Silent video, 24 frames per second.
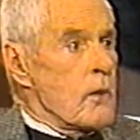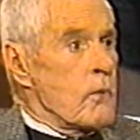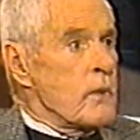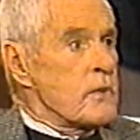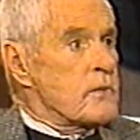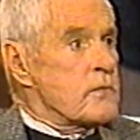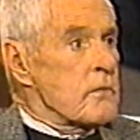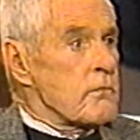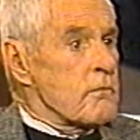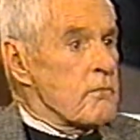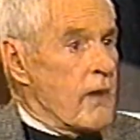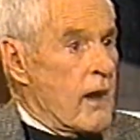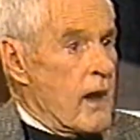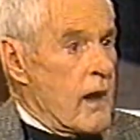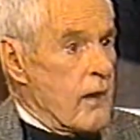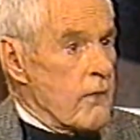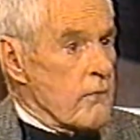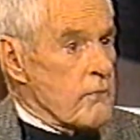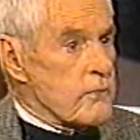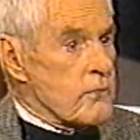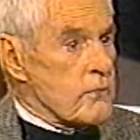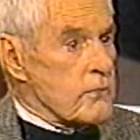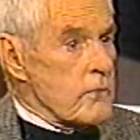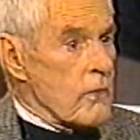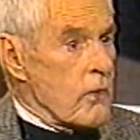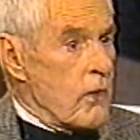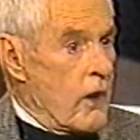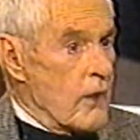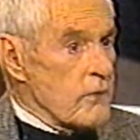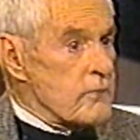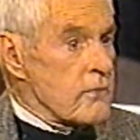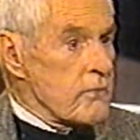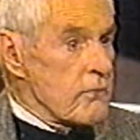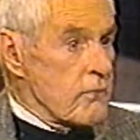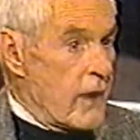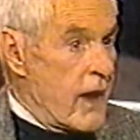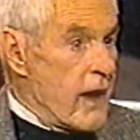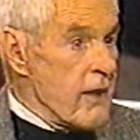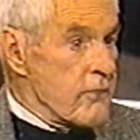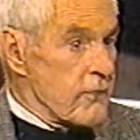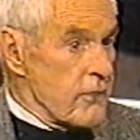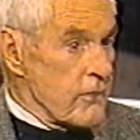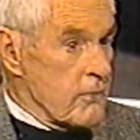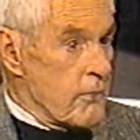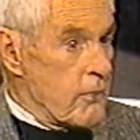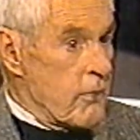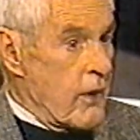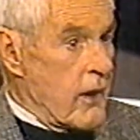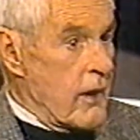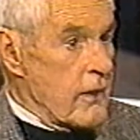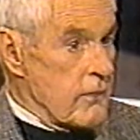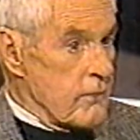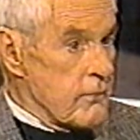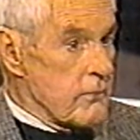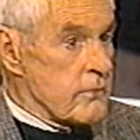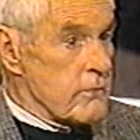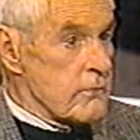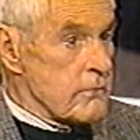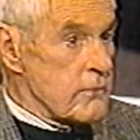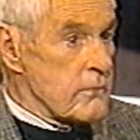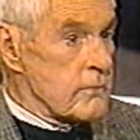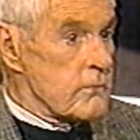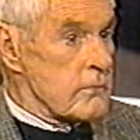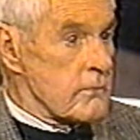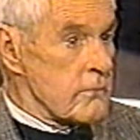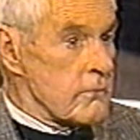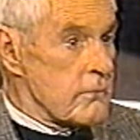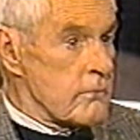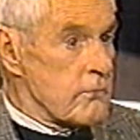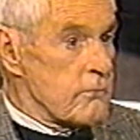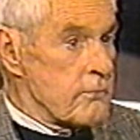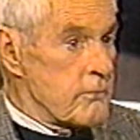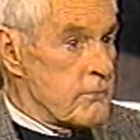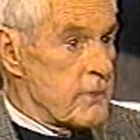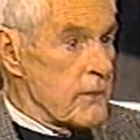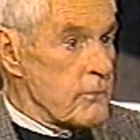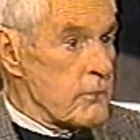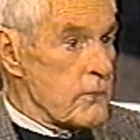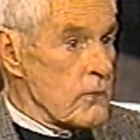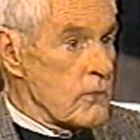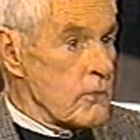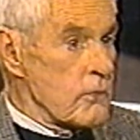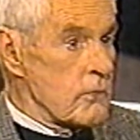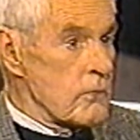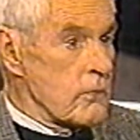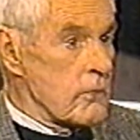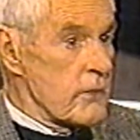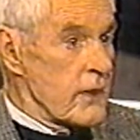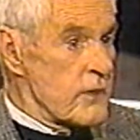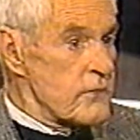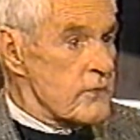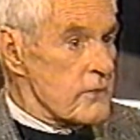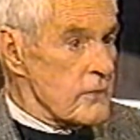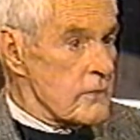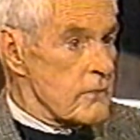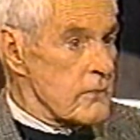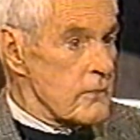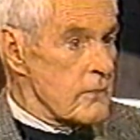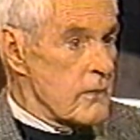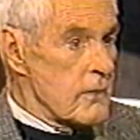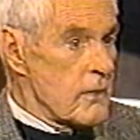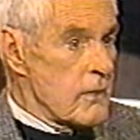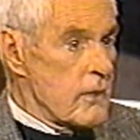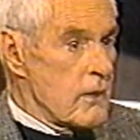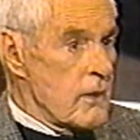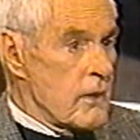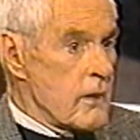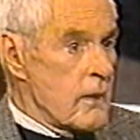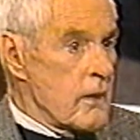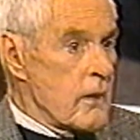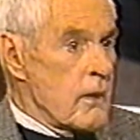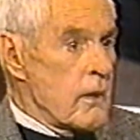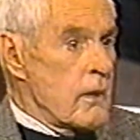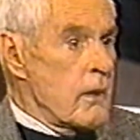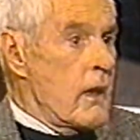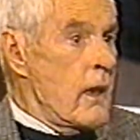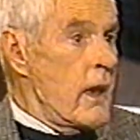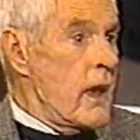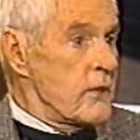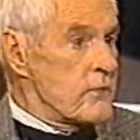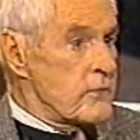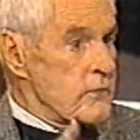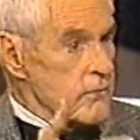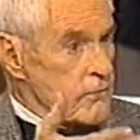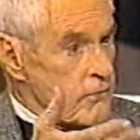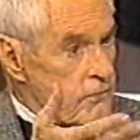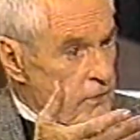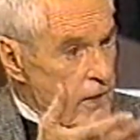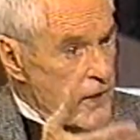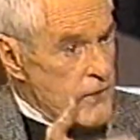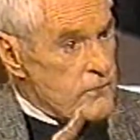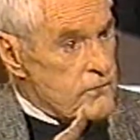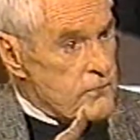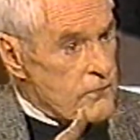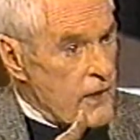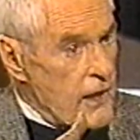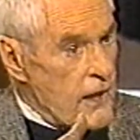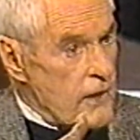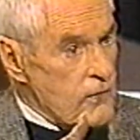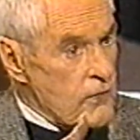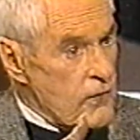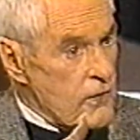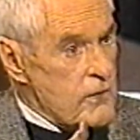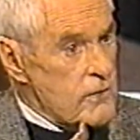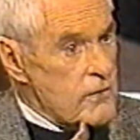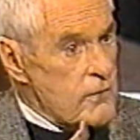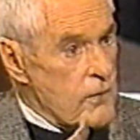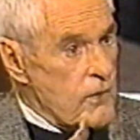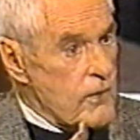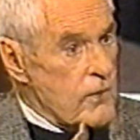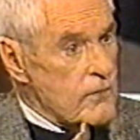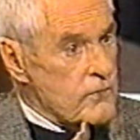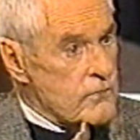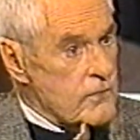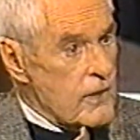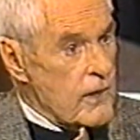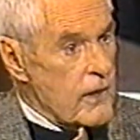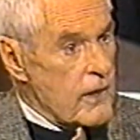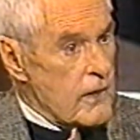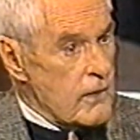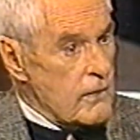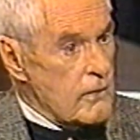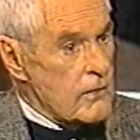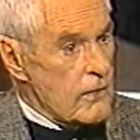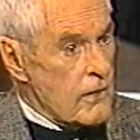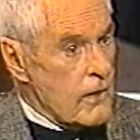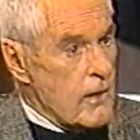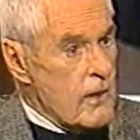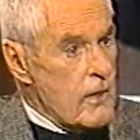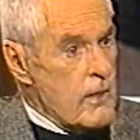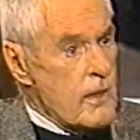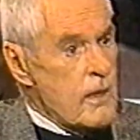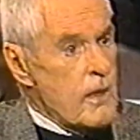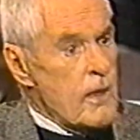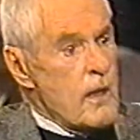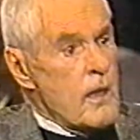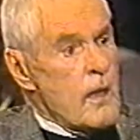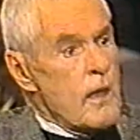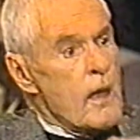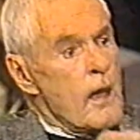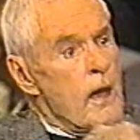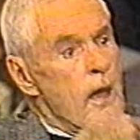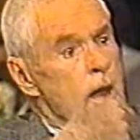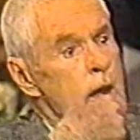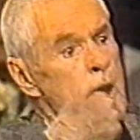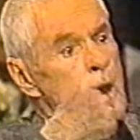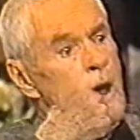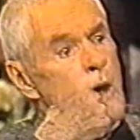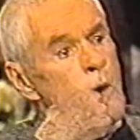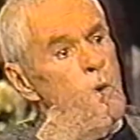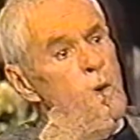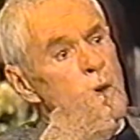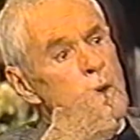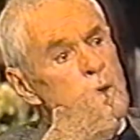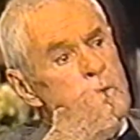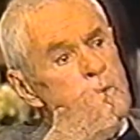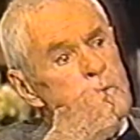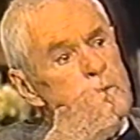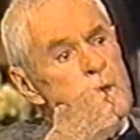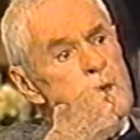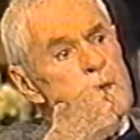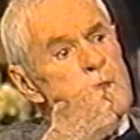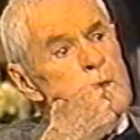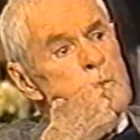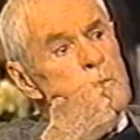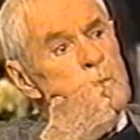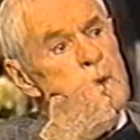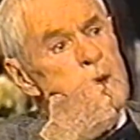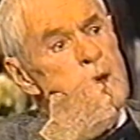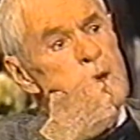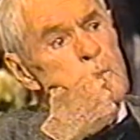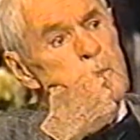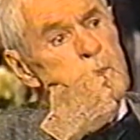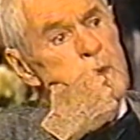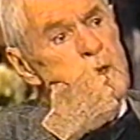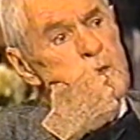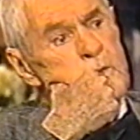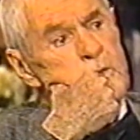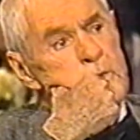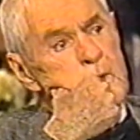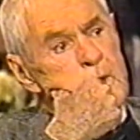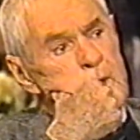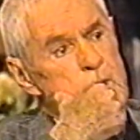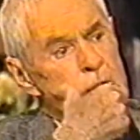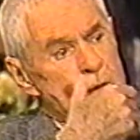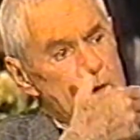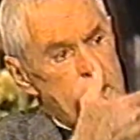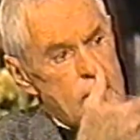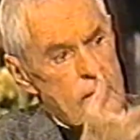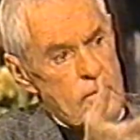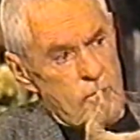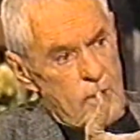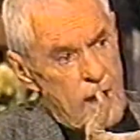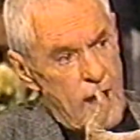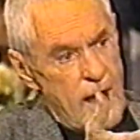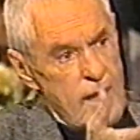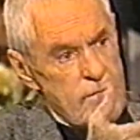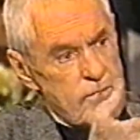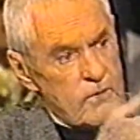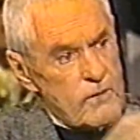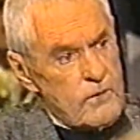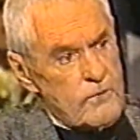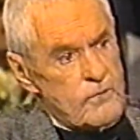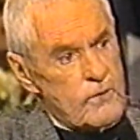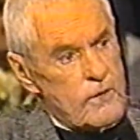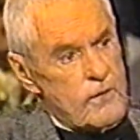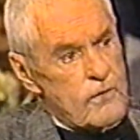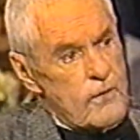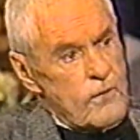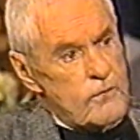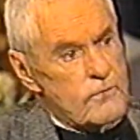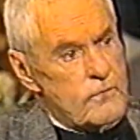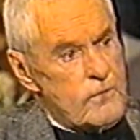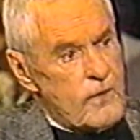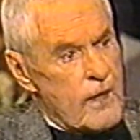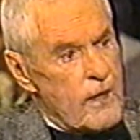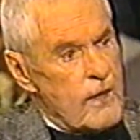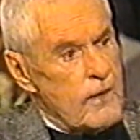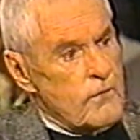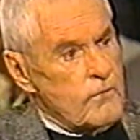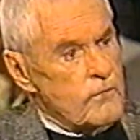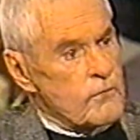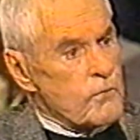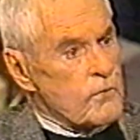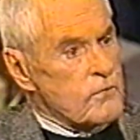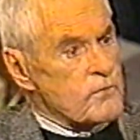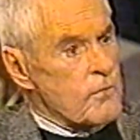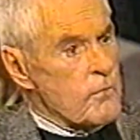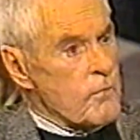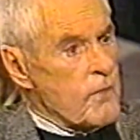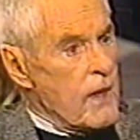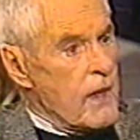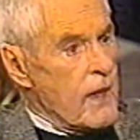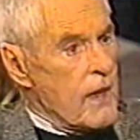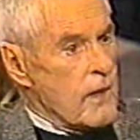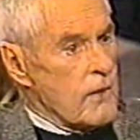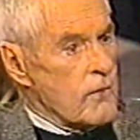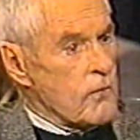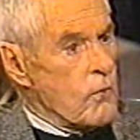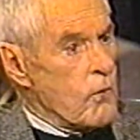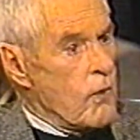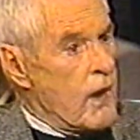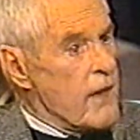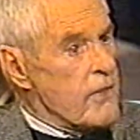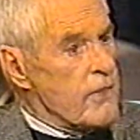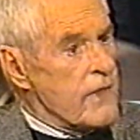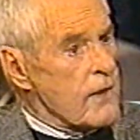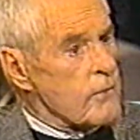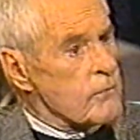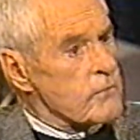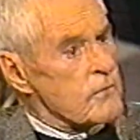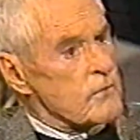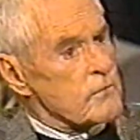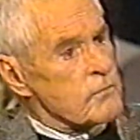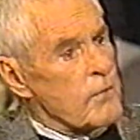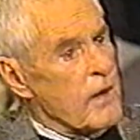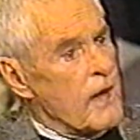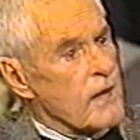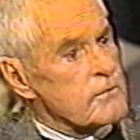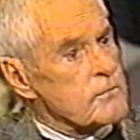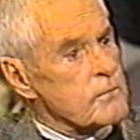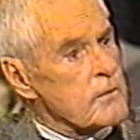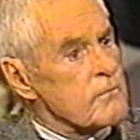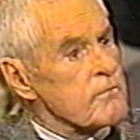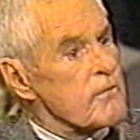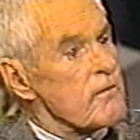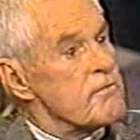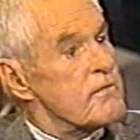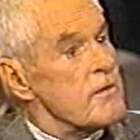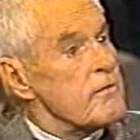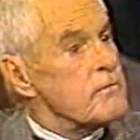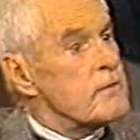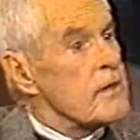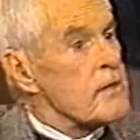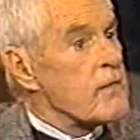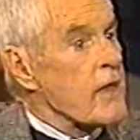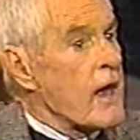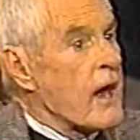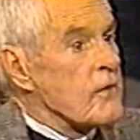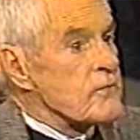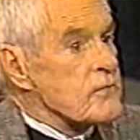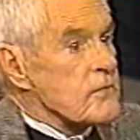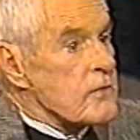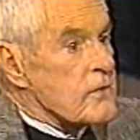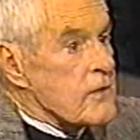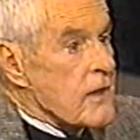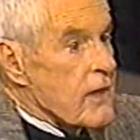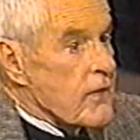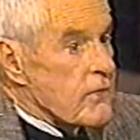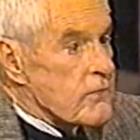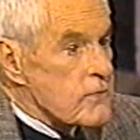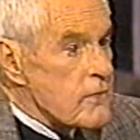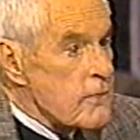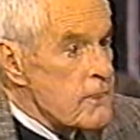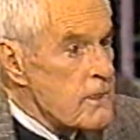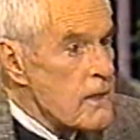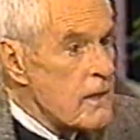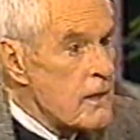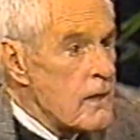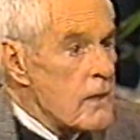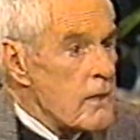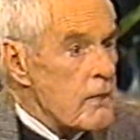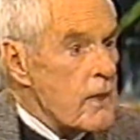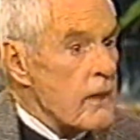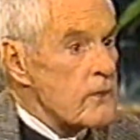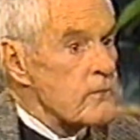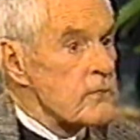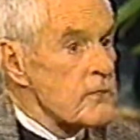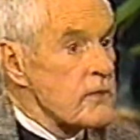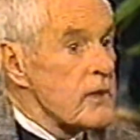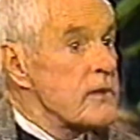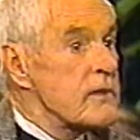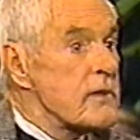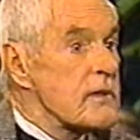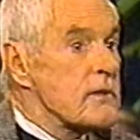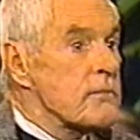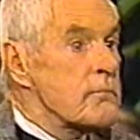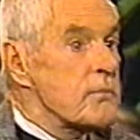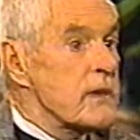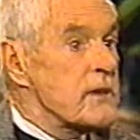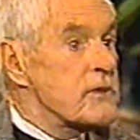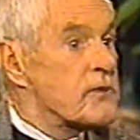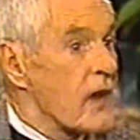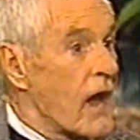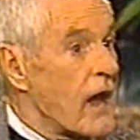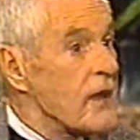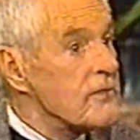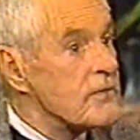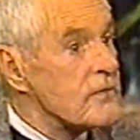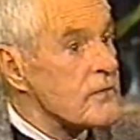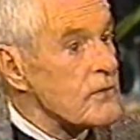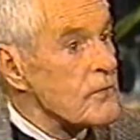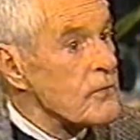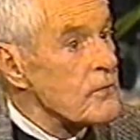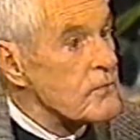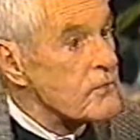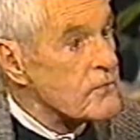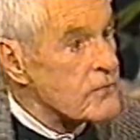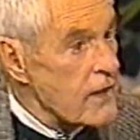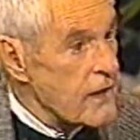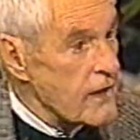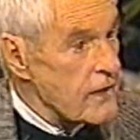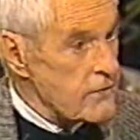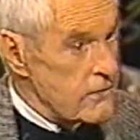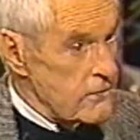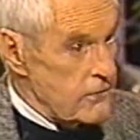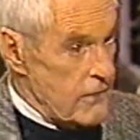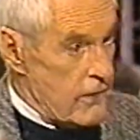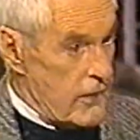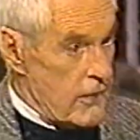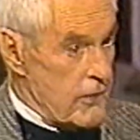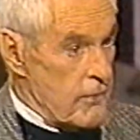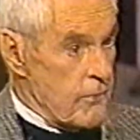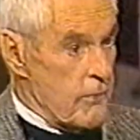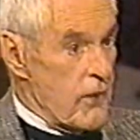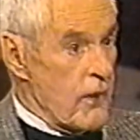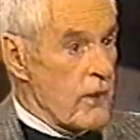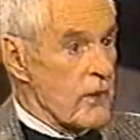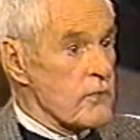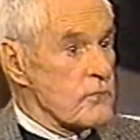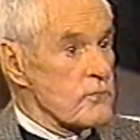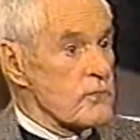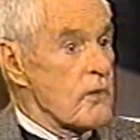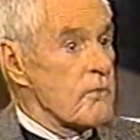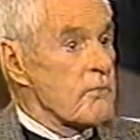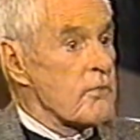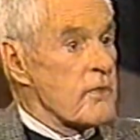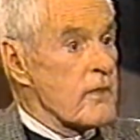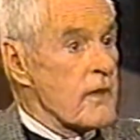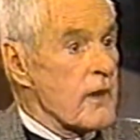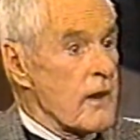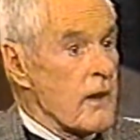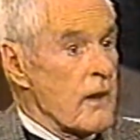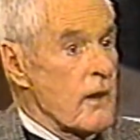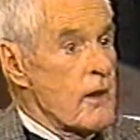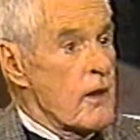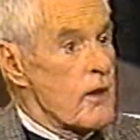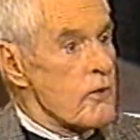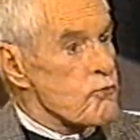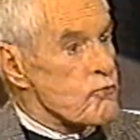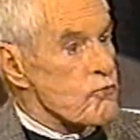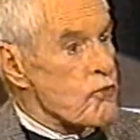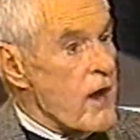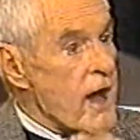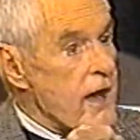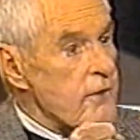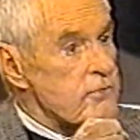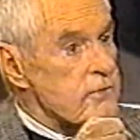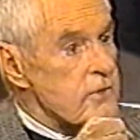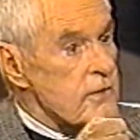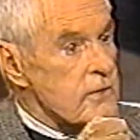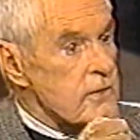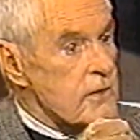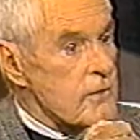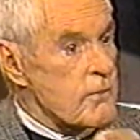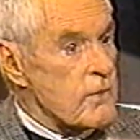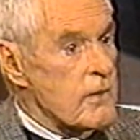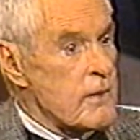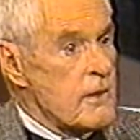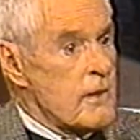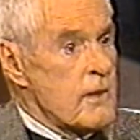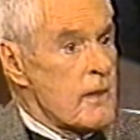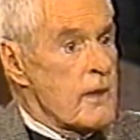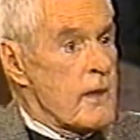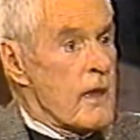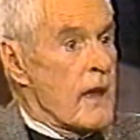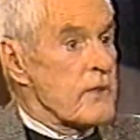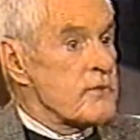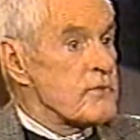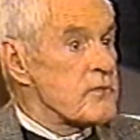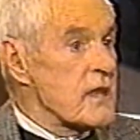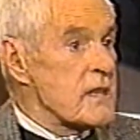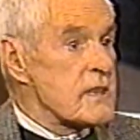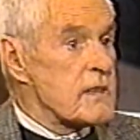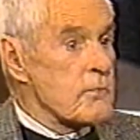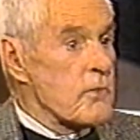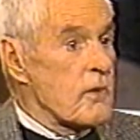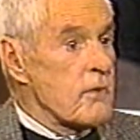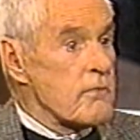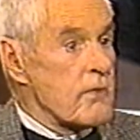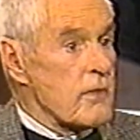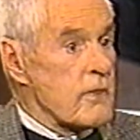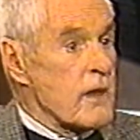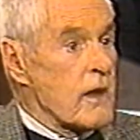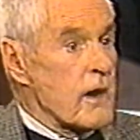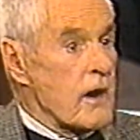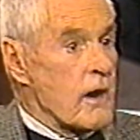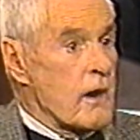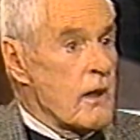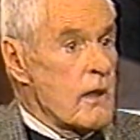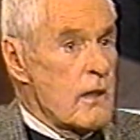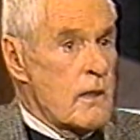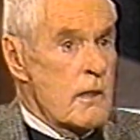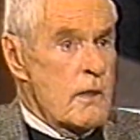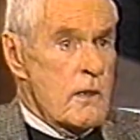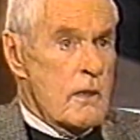which involves loss of life on the part of people who listen, has to face that, look in the mirror and say, yeah. Now, I want to say that my basic rival during those days was a man who I think was responsible for 50,000 deaths. That's Lyndon B. Johnson, who sent young Americans over there, drafted them, and sent them over there.